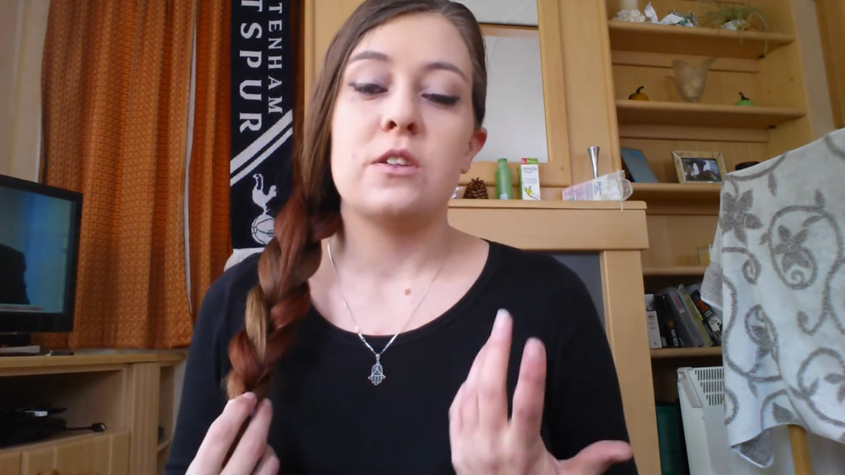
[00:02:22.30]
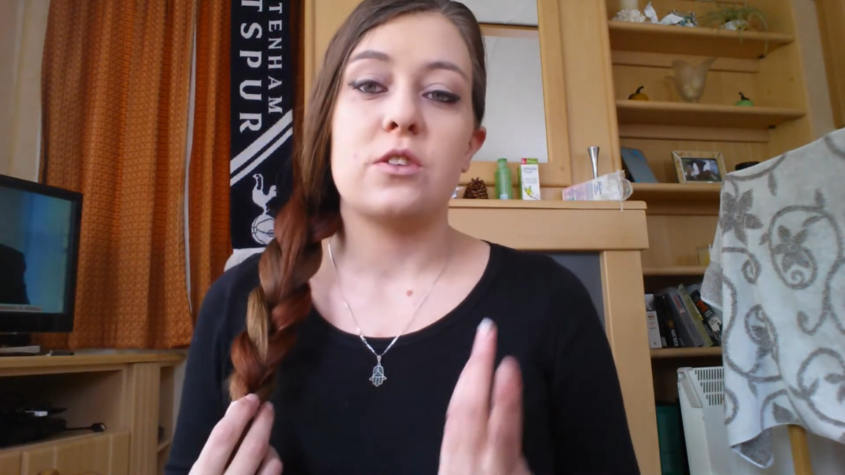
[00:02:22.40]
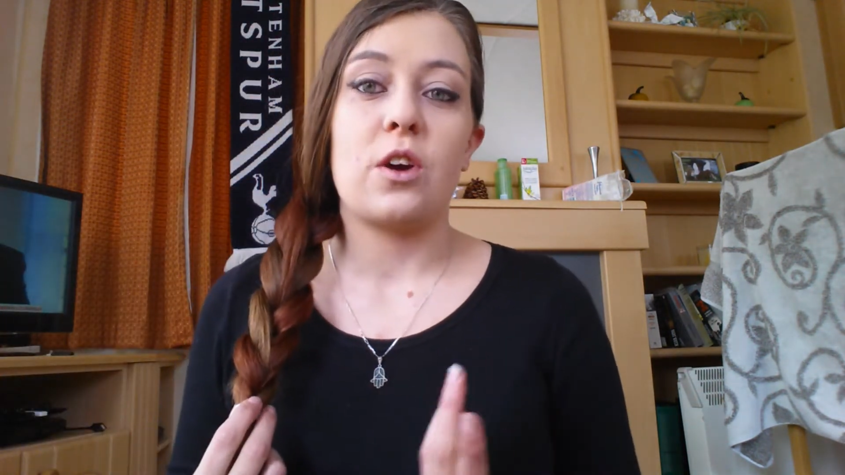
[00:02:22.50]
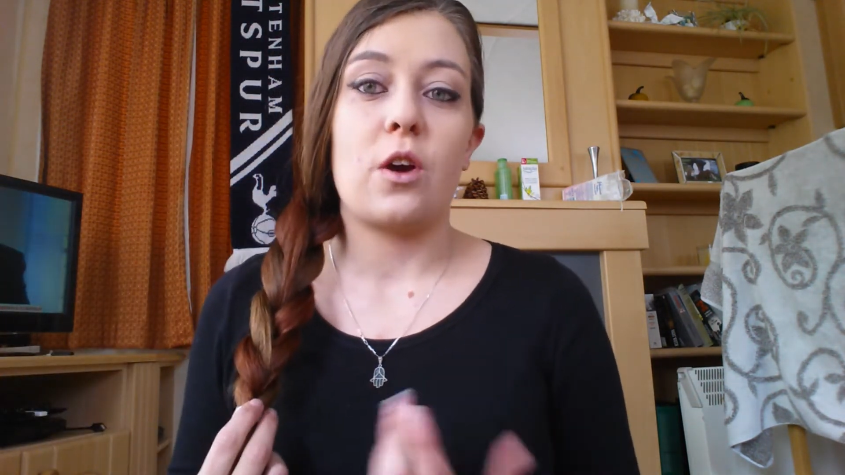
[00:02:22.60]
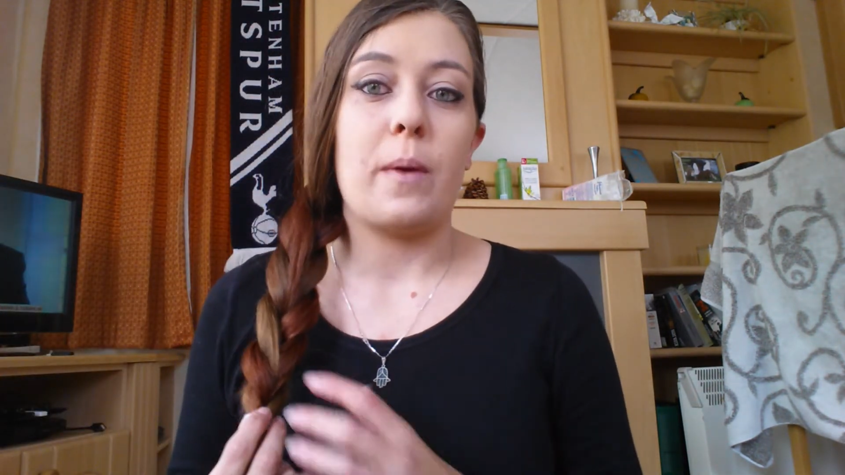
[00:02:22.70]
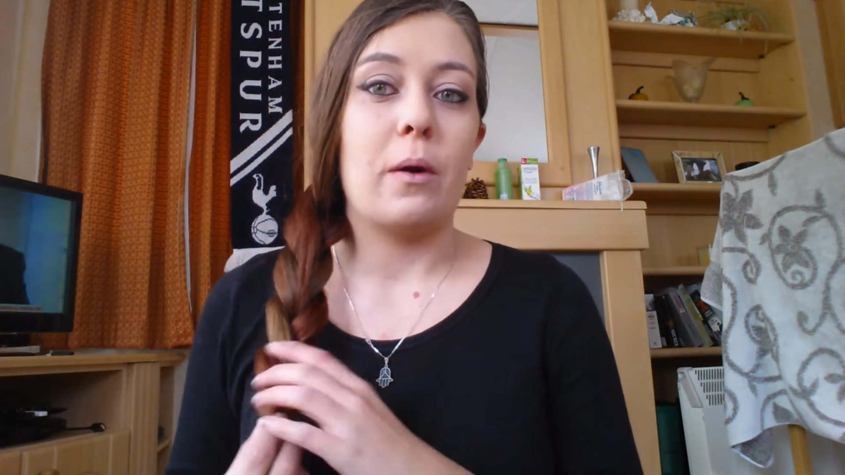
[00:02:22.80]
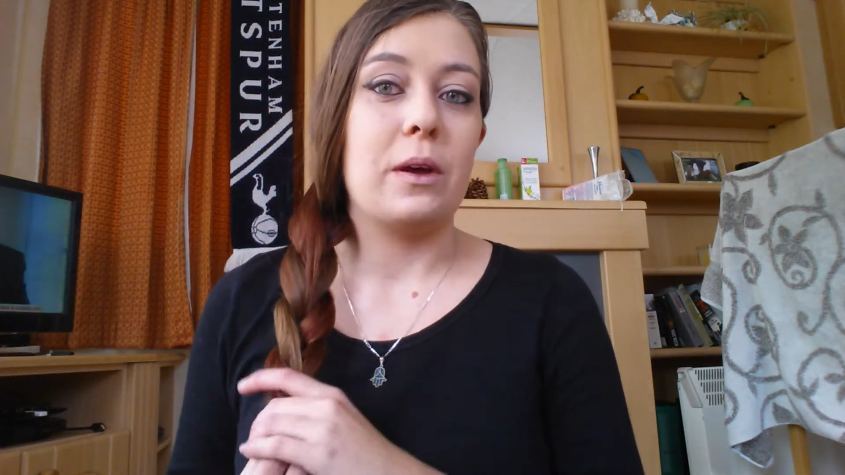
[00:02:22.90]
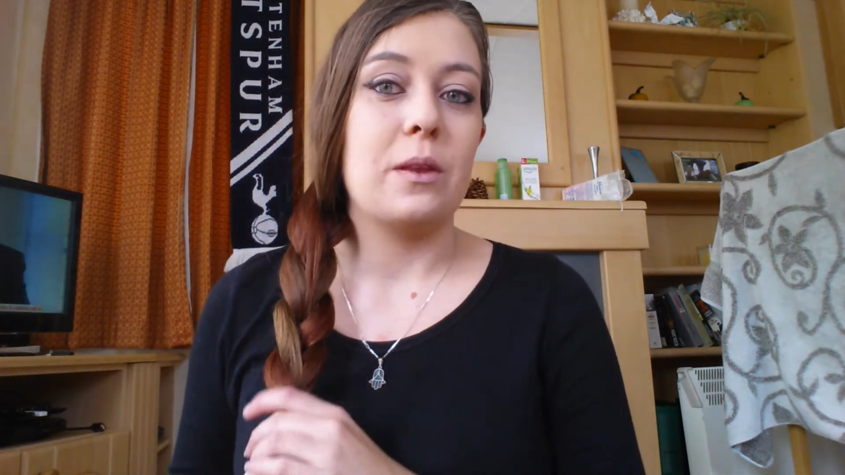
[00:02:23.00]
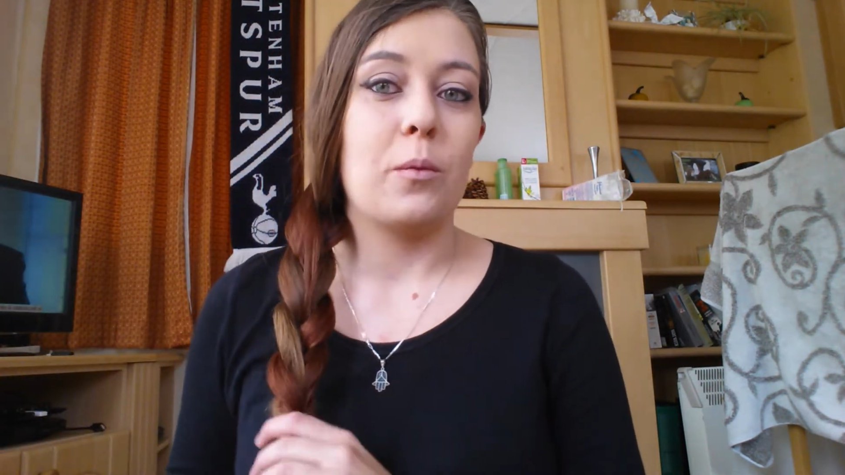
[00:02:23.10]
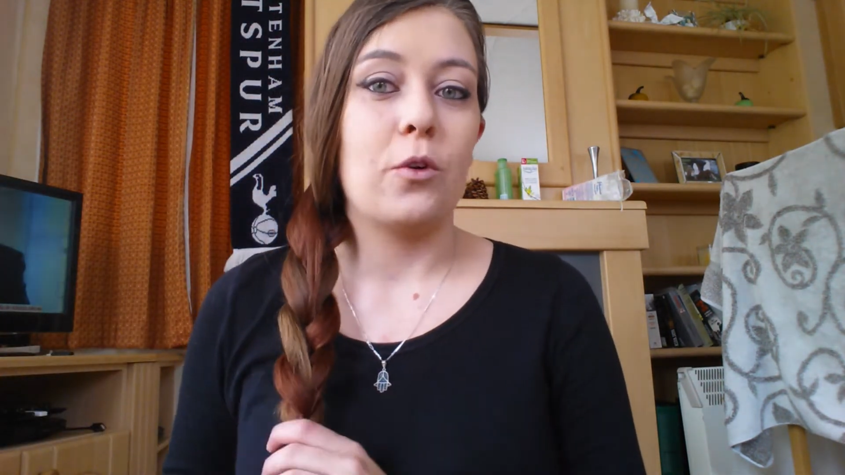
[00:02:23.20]
to comb out
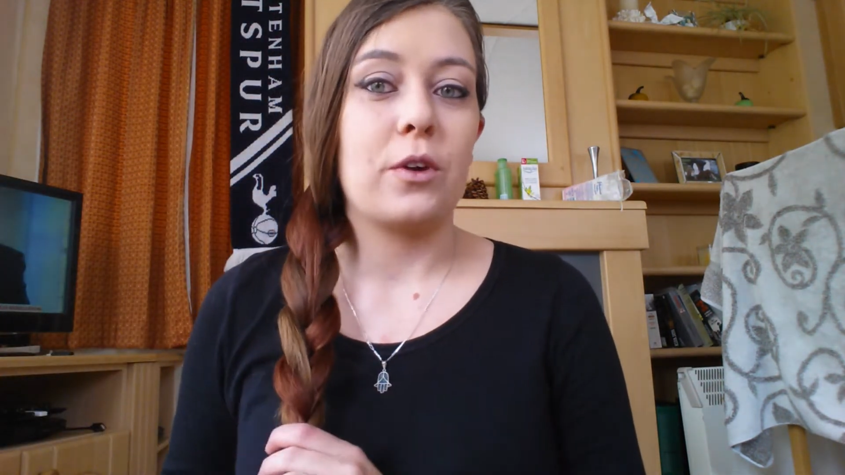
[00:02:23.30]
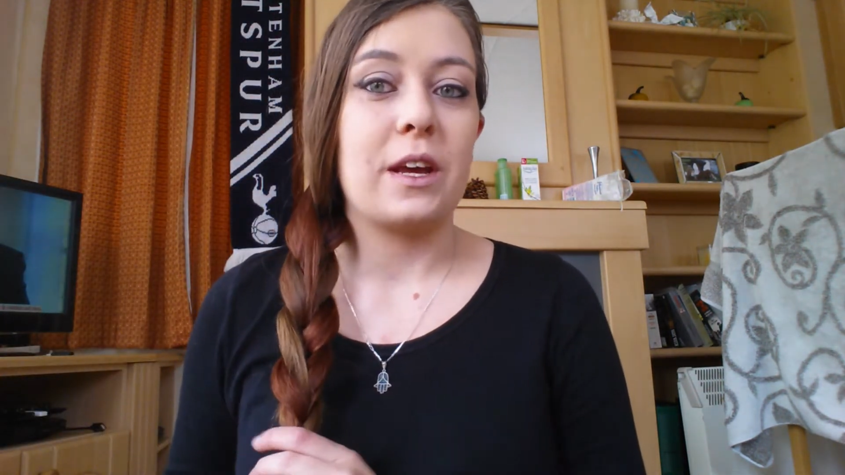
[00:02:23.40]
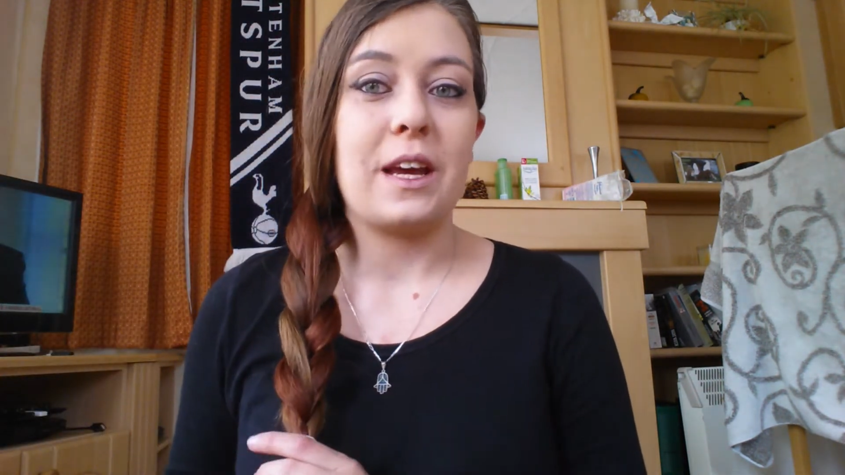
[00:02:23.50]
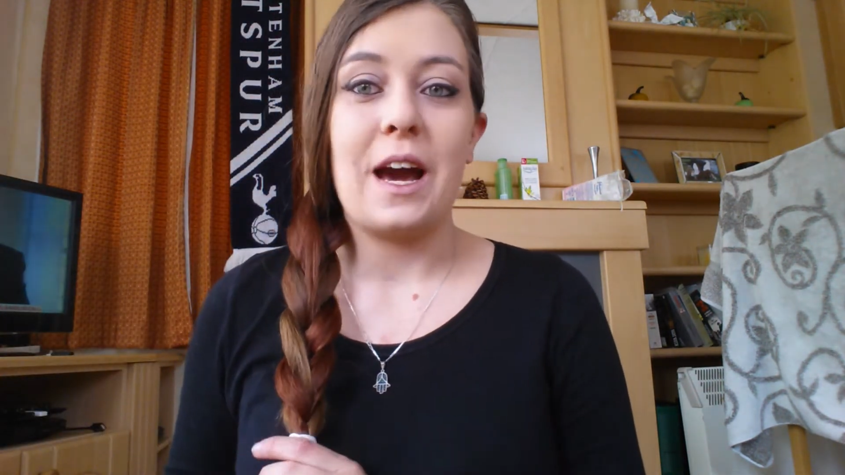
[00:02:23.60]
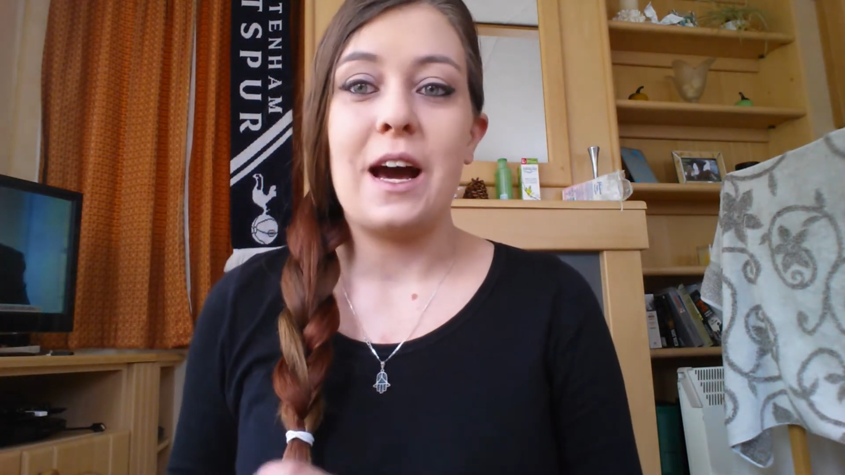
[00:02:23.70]
in the morning,